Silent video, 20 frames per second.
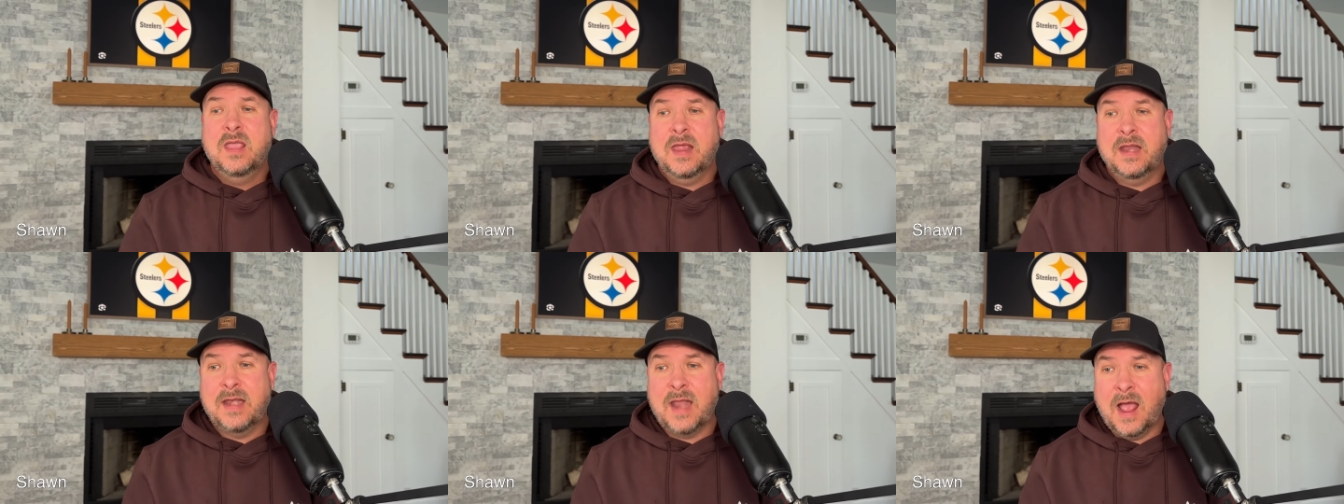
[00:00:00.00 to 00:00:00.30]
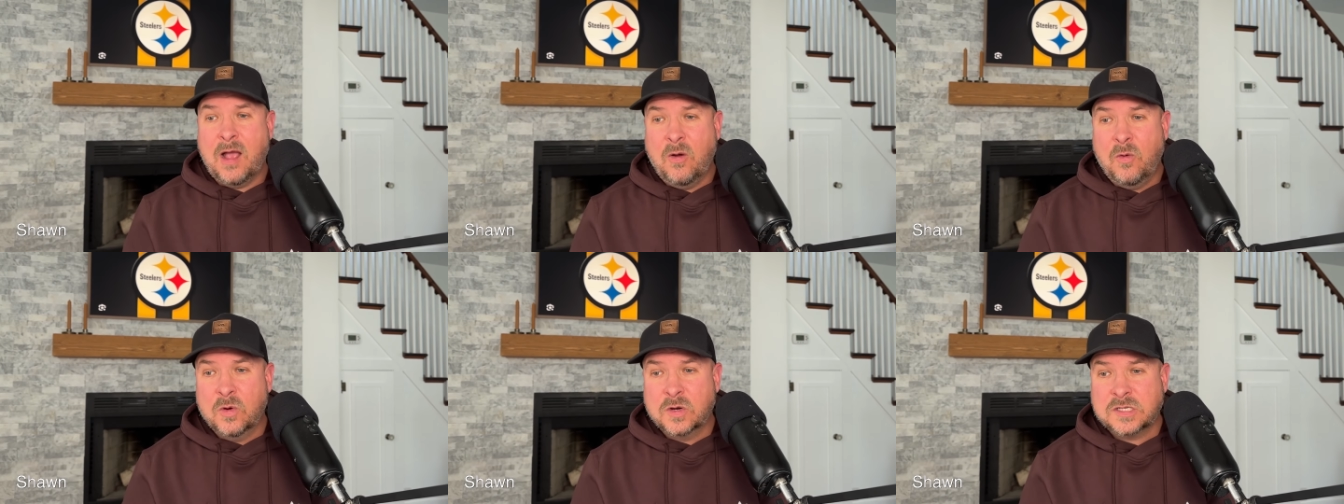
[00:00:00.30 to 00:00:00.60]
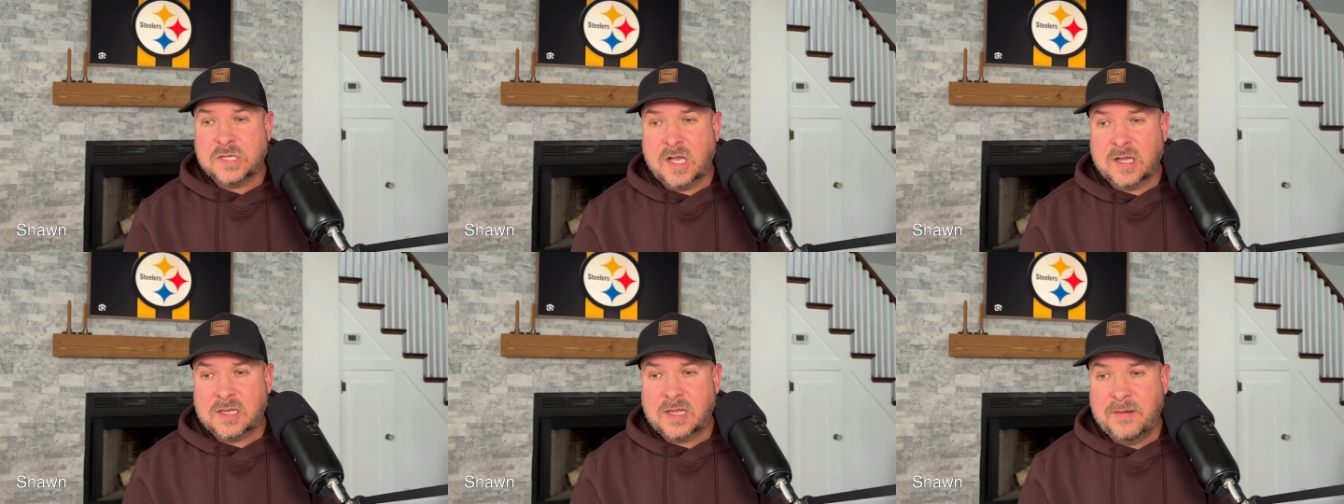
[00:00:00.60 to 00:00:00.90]
And now we're
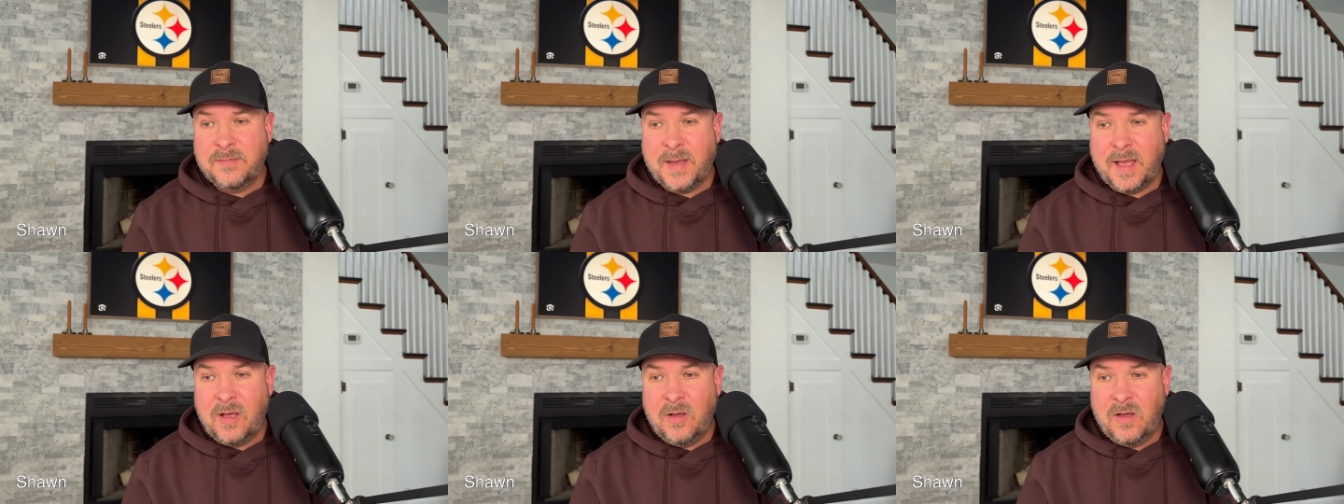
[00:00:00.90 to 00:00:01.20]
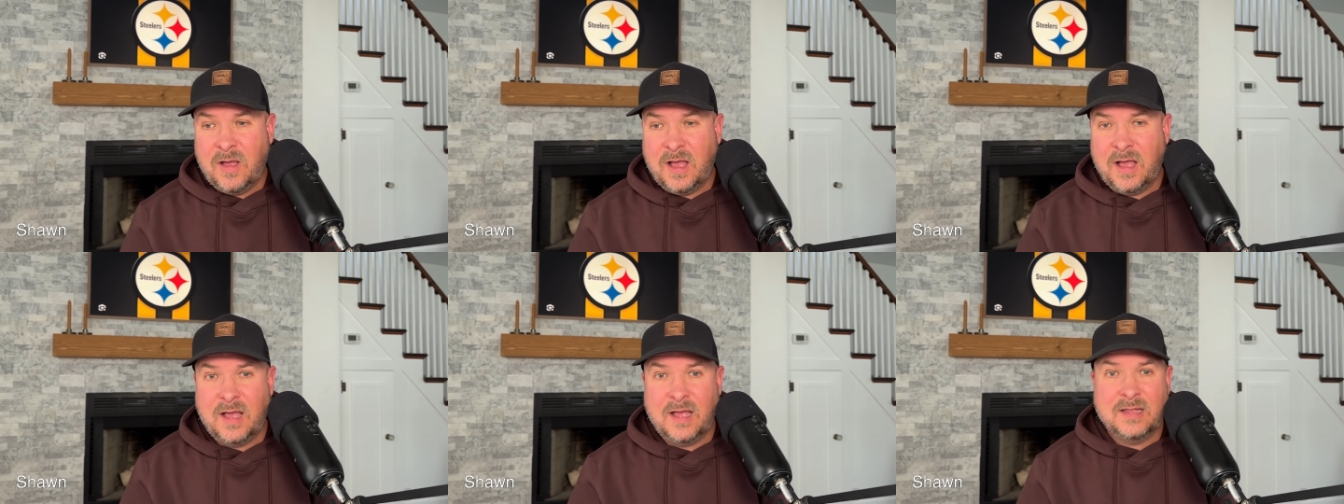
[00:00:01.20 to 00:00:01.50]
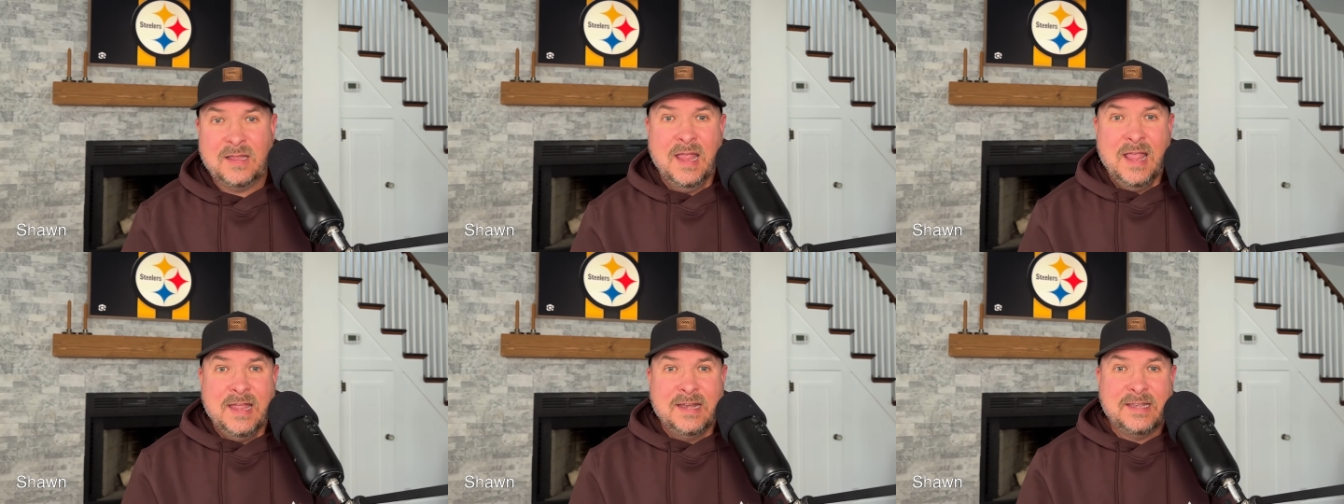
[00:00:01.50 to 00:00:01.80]
talking
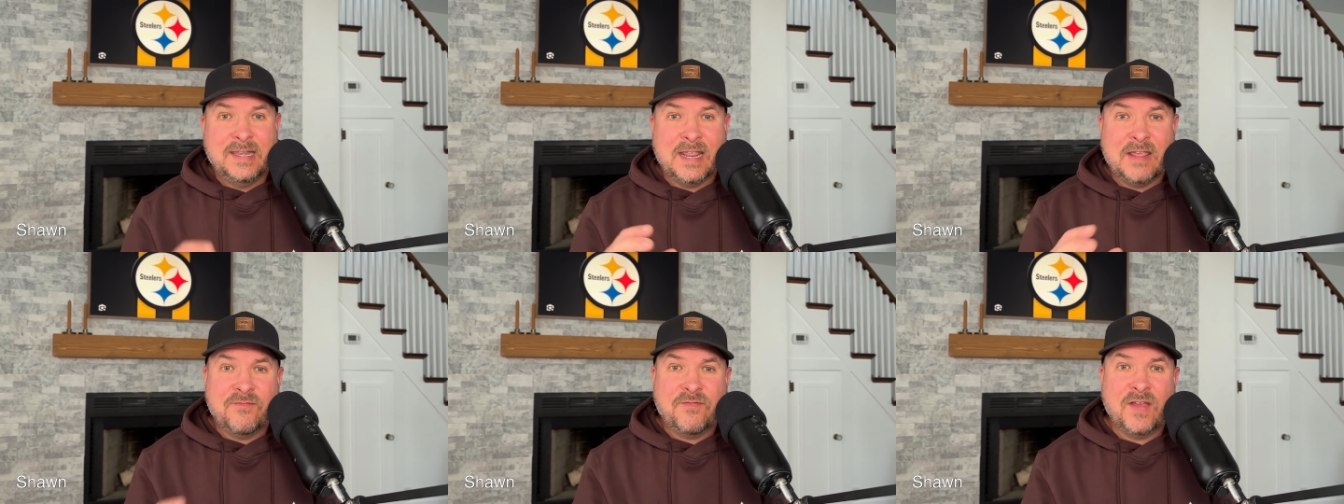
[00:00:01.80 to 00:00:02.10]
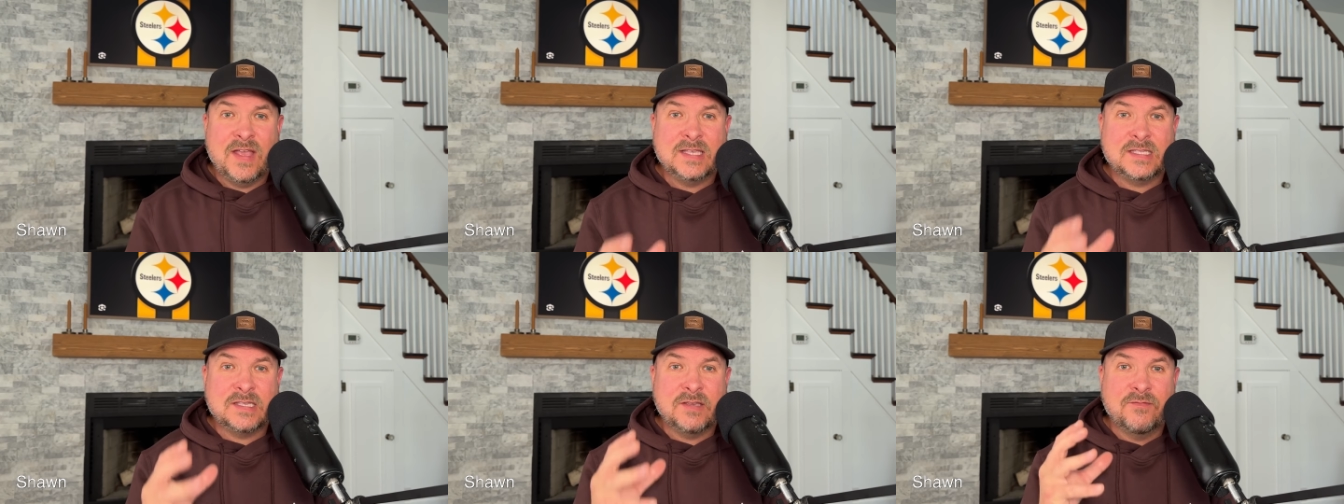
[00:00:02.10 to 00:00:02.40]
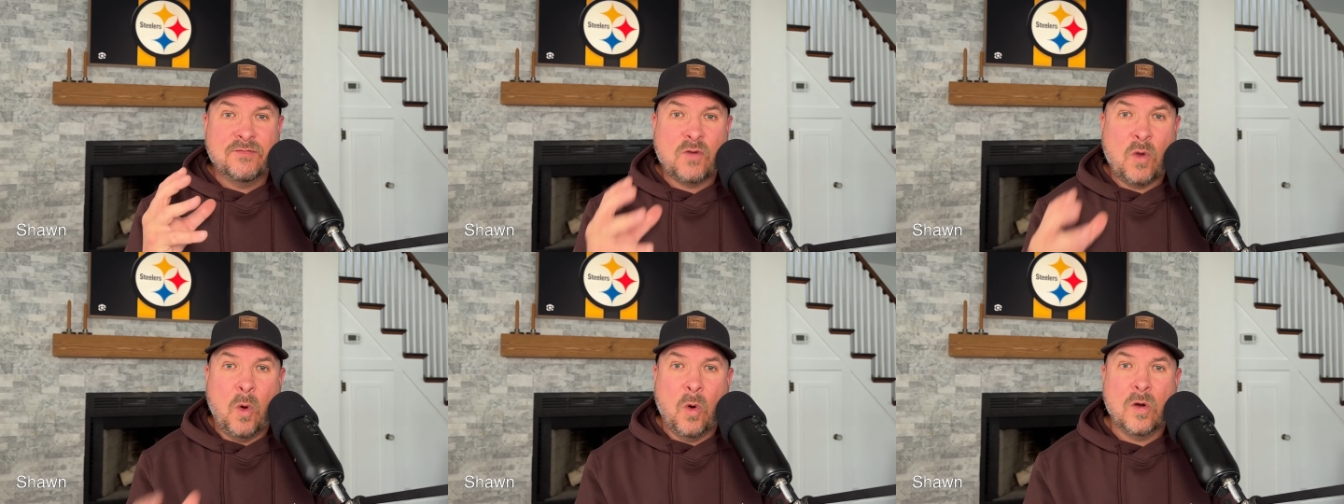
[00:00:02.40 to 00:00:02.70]
about
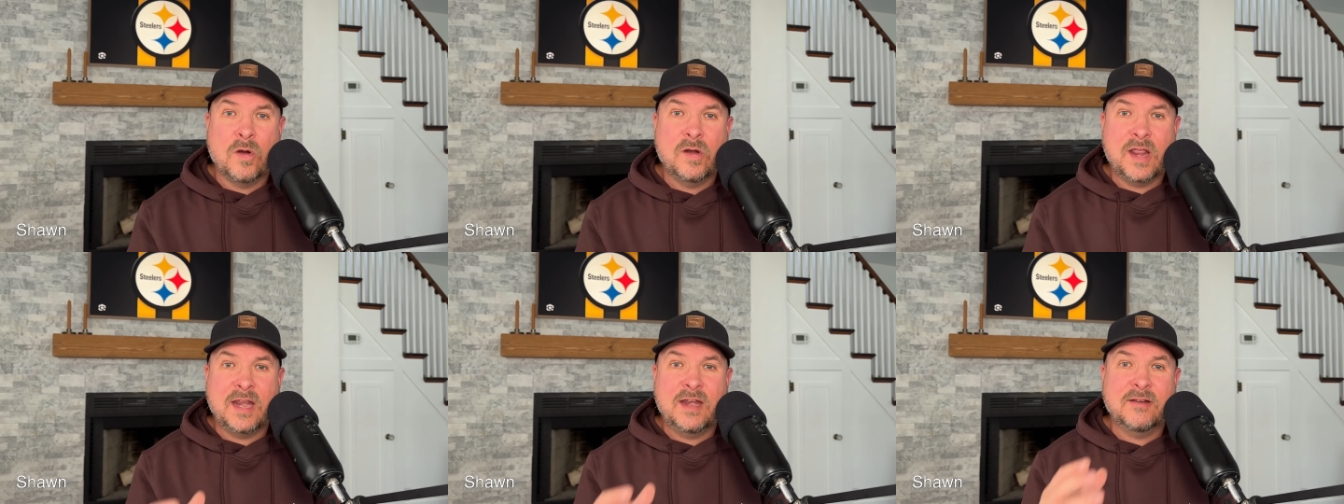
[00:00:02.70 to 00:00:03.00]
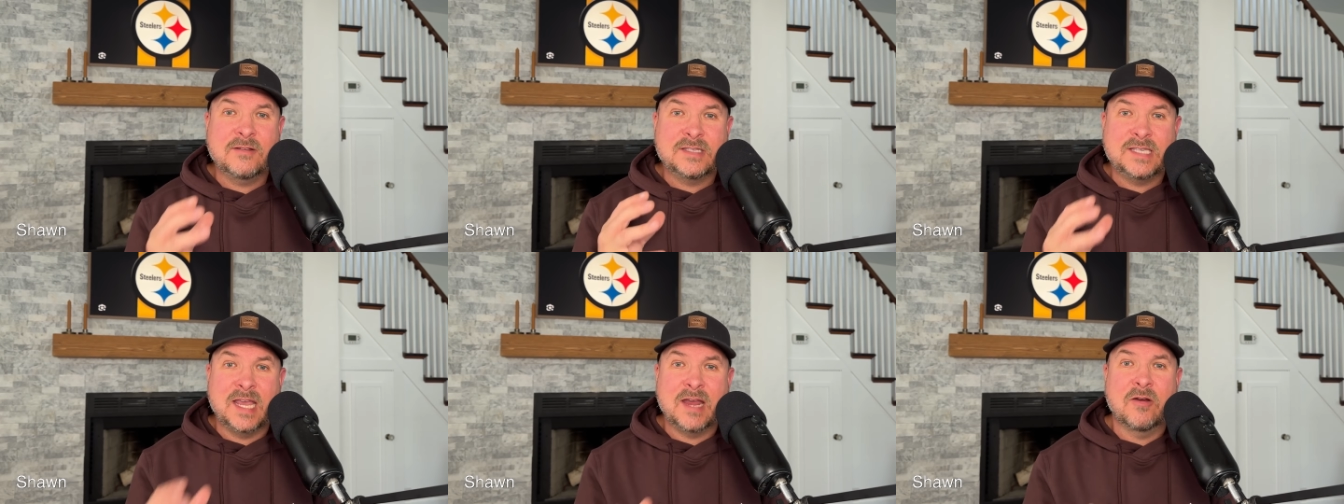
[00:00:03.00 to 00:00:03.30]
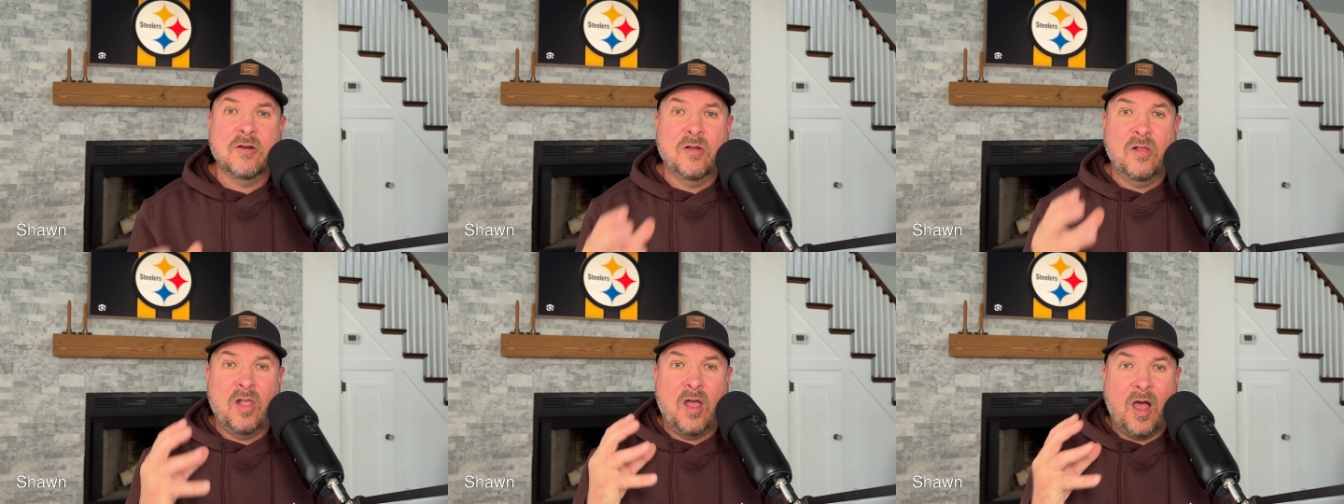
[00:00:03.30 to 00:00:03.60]
defensive coordinator
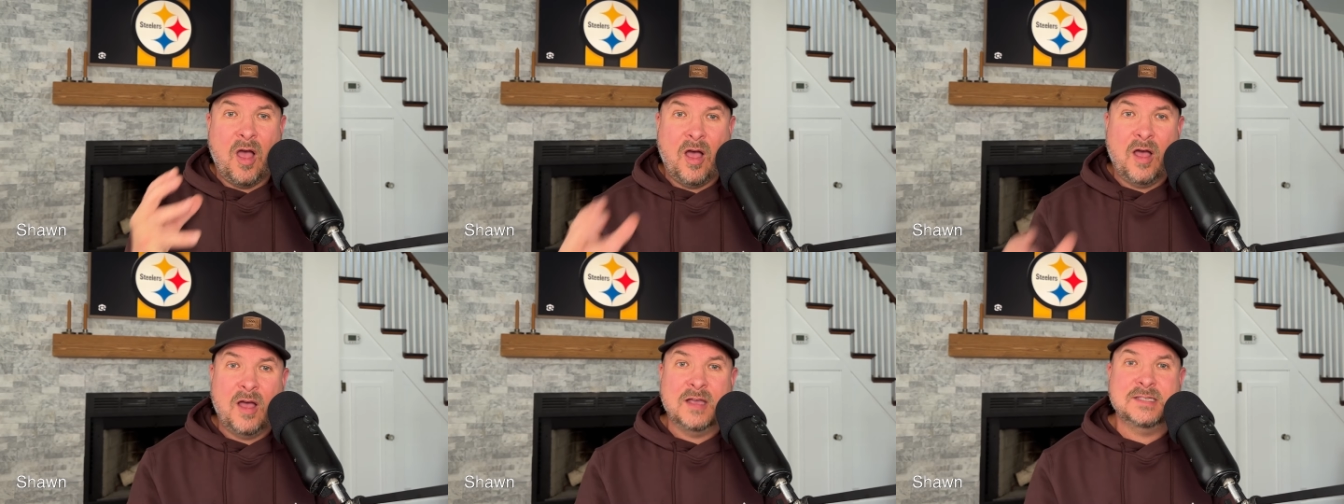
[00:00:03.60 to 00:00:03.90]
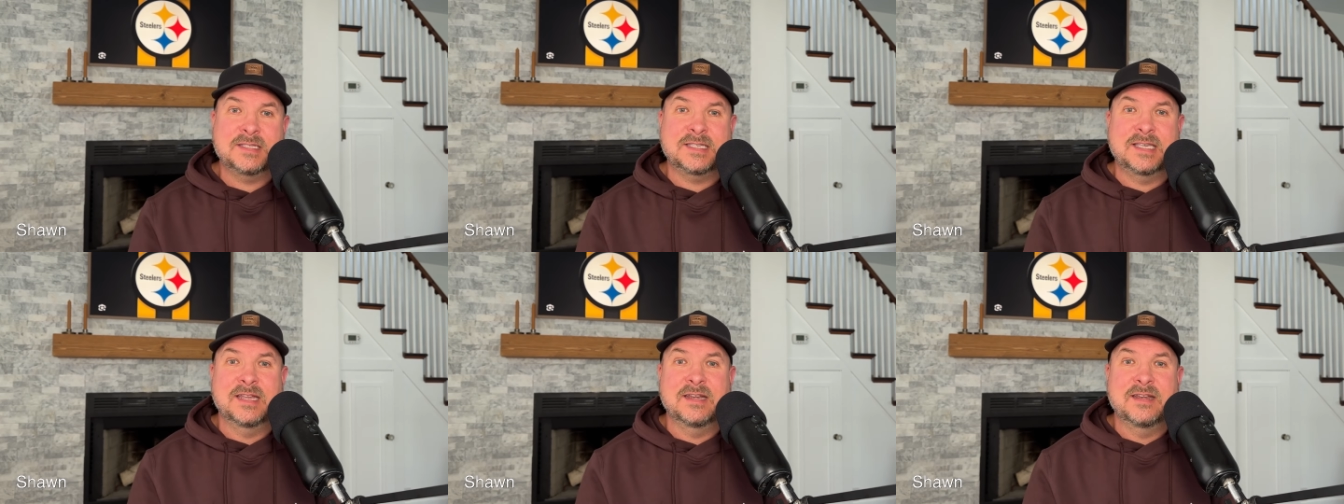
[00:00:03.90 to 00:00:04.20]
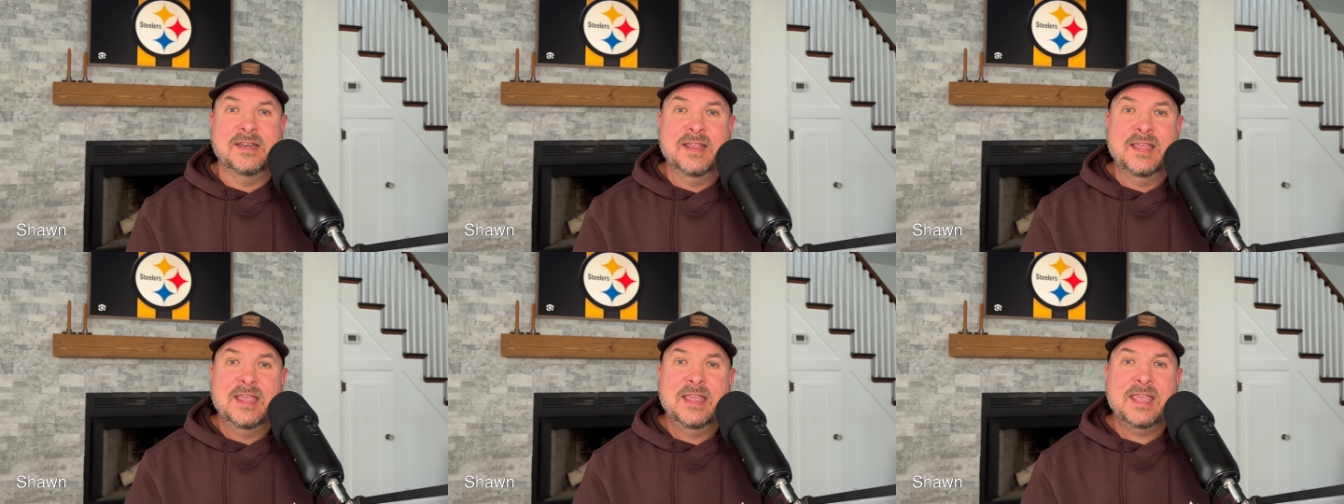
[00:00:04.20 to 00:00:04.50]
Terrell
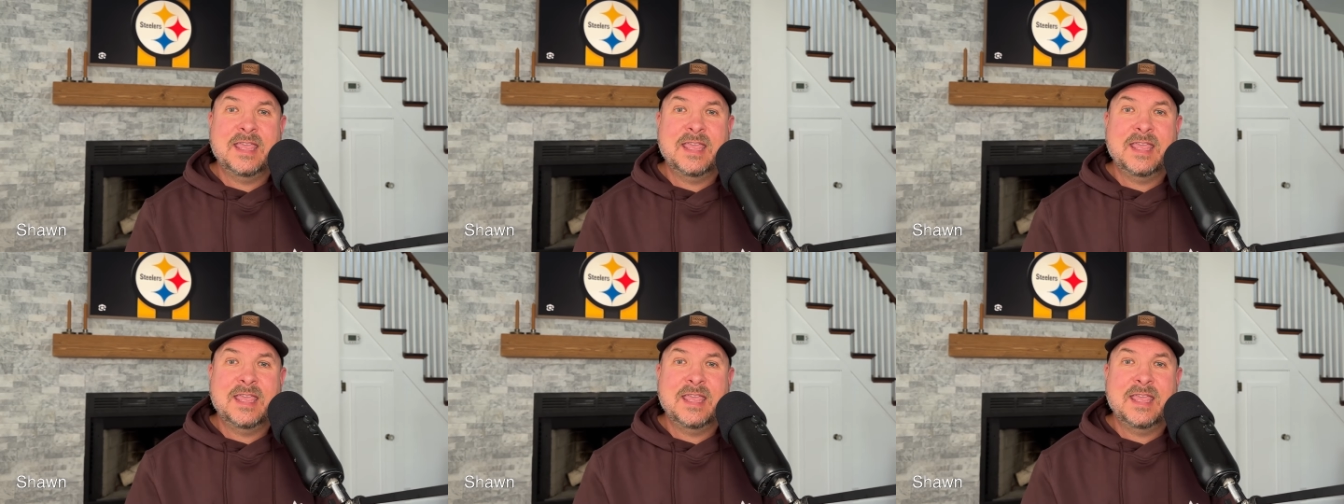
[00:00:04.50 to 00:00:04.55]
Austin.